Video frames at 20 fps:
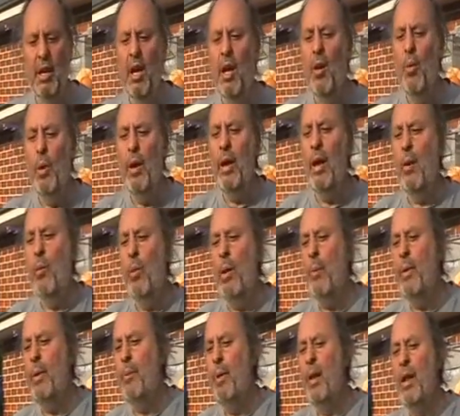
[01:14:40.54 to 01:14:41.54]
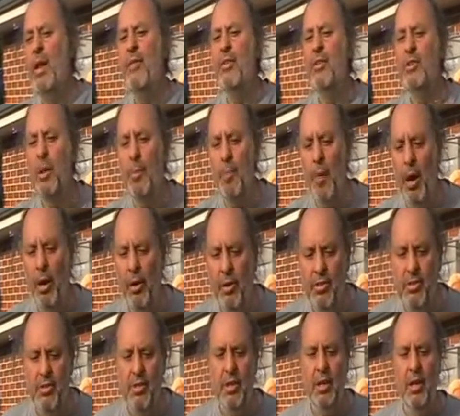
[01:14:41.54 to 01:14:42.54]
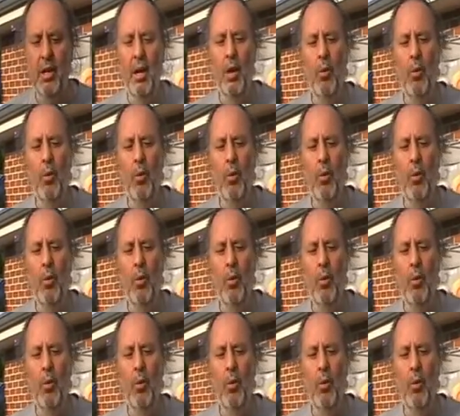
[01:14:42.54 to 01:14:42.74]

when we believe in democracy,